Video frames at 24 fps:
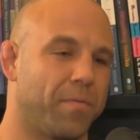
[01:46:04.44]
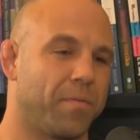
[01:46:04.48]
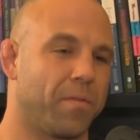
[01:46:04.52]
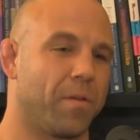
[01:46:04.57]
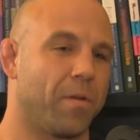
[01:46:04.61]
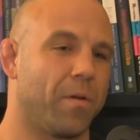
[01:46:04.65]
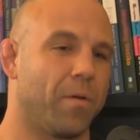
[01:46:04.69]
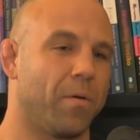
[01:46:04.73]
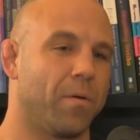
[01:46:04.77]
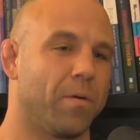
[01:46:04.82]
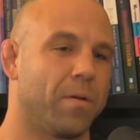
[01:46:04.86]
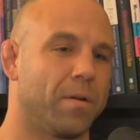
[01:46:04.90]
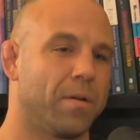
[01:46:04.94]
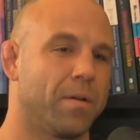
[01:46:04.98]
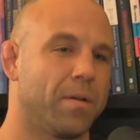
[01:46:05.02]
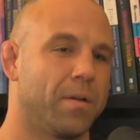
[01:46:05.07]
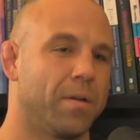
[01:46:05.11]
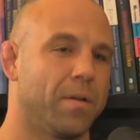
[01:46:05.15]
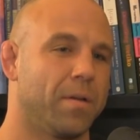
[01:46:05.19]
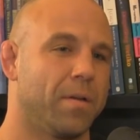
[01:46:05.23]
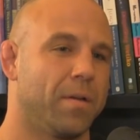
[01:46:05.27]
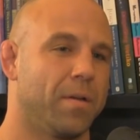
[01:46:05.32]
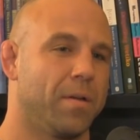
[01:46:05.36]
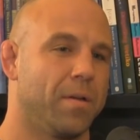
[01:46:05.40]
buffalo,
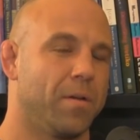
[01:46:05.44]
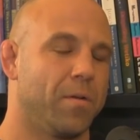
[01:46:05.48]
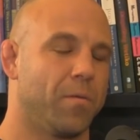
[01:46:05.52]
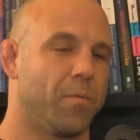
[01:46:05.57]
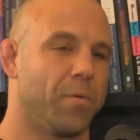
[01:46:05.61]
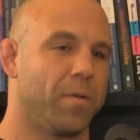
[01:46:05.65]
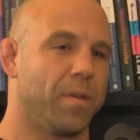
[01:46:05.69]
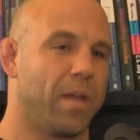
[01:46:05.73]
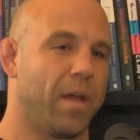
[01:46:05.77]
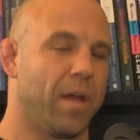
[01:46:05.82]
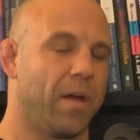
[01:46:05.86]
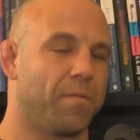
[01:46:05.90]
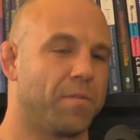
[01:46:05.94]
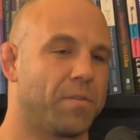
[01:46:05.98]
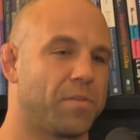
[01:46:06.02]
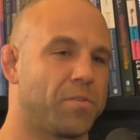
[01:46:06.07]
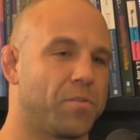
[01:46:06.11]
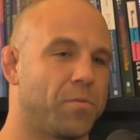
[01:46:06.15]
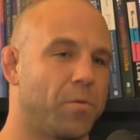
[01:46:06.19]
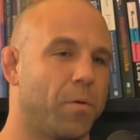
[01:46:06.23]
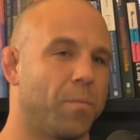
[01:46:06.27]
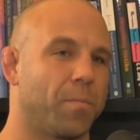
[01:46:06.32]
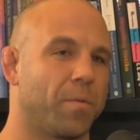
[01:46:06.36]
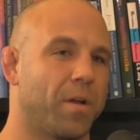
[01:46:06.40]
when they have a
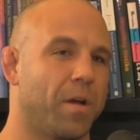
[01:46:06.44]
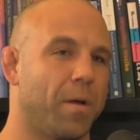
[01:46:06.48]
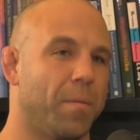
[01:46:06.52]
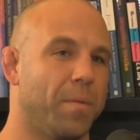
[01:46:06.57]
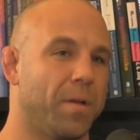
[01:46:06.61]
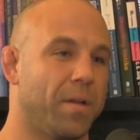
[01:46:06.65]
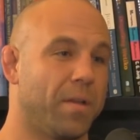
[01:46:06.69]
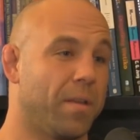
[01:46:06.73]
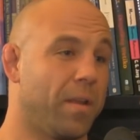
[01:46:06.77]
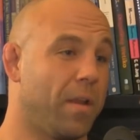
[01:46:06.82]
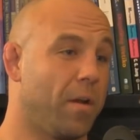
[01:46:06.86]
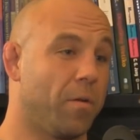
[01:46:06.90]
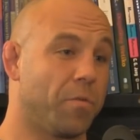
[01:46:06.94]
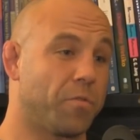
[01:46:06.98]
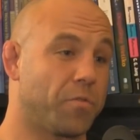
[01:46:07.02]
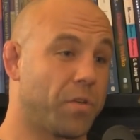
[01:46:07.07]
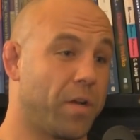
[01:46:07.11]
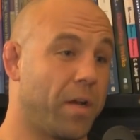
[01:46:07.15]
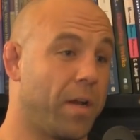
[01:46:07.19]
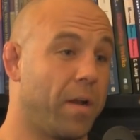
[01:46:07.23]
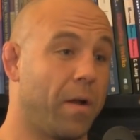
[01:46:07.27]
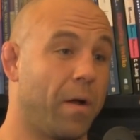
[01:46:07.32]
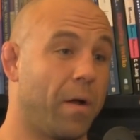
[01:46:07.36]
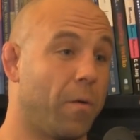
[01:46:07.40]
storm coming, they
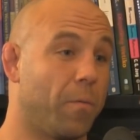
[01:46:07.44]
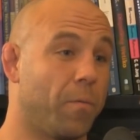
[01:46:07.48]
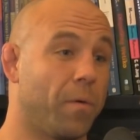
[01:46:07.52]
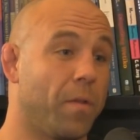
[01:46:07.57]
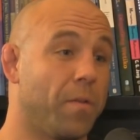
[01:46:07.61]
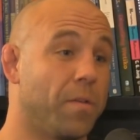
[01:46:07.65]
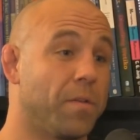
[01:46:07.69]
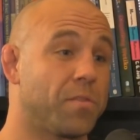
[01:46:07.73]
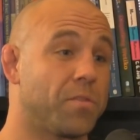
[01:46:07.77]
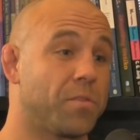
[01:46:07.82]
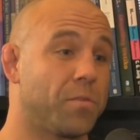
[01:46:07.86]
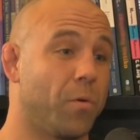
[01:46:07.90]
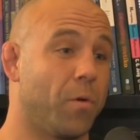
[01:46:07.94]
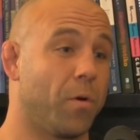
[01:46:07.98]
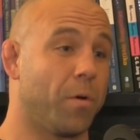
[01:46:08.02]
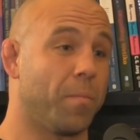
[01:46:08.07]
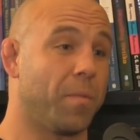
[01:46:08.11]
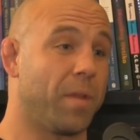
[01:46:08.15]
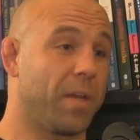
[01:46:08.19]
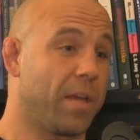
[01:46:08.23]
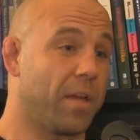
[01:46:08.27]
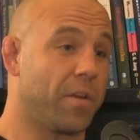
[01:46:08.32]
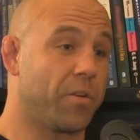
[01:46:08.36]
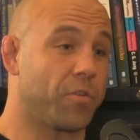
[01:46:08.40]
don't try to outrun the
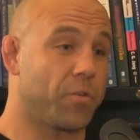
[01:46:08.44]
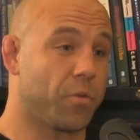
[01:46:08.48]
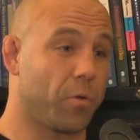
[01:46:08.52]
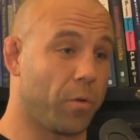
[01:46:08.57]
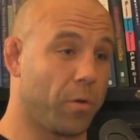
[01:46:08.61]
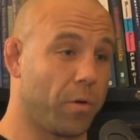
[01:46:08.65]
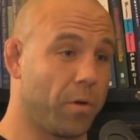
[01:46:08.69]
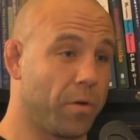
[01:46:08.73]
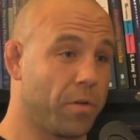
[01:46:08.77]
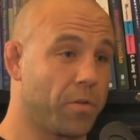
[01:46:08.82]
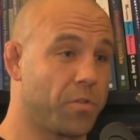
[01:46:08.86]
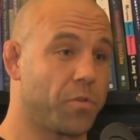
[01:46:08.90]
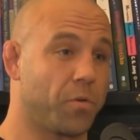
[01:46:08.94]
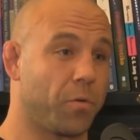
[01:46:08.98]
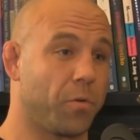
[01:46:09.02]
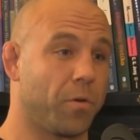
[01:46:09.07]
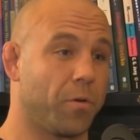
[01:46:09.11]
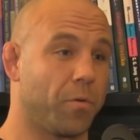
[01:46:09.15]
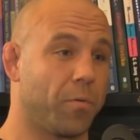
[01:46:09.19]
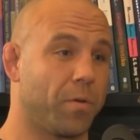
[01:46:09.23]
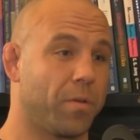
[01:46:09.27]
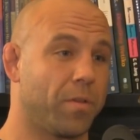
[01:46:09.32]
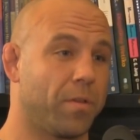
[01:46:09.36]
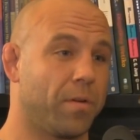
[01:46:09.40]
storm. They get shoulder to
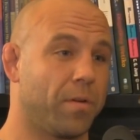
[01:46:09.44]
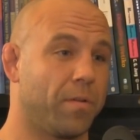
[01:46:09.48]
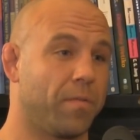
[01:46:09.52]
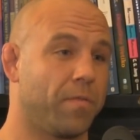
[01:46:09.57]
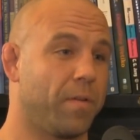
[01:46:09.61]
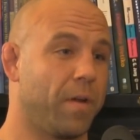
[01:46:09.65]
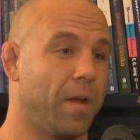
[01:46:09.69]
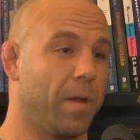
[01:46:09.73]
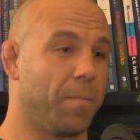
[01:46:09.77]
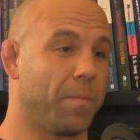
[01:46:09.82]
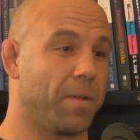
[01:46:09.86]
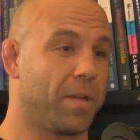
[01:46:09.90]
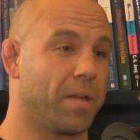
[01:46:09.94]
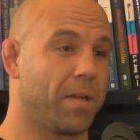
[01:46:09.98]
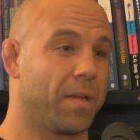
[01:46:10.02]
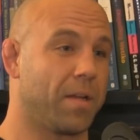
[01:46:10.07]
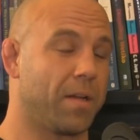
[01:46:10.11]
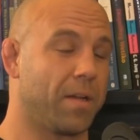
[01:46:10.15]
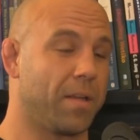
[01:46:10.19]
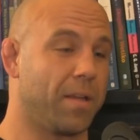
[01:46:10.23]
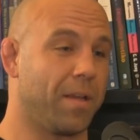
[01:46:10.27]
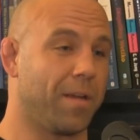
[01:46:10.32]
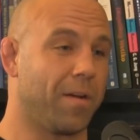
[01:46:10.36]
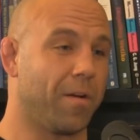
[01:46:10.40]
shoulder with their
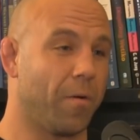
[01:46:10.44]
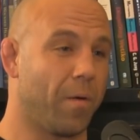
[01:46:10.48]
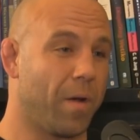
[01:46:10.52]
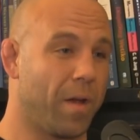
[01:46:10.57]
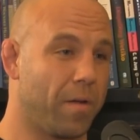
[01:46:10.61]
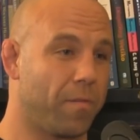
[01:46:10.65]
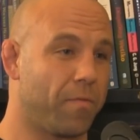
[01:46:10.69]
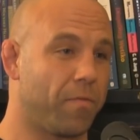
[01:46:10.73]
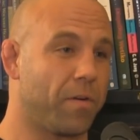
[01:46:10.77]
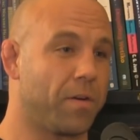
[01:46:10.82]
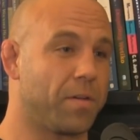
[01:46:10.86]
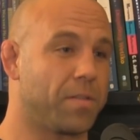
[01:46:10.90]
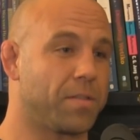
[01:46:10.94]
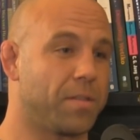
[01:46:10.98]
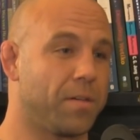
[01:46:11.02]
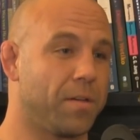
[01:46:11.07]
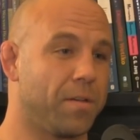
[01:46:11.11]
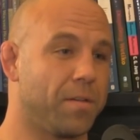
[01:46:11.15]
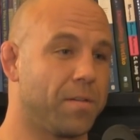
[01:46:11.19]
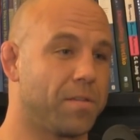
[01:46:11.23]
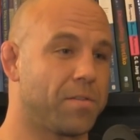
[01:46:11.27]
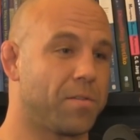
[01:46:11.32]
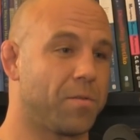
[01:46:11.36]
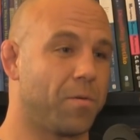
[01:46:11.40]
family and they go headfirst
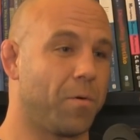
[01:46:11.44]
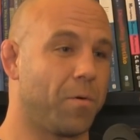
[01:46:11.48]
into the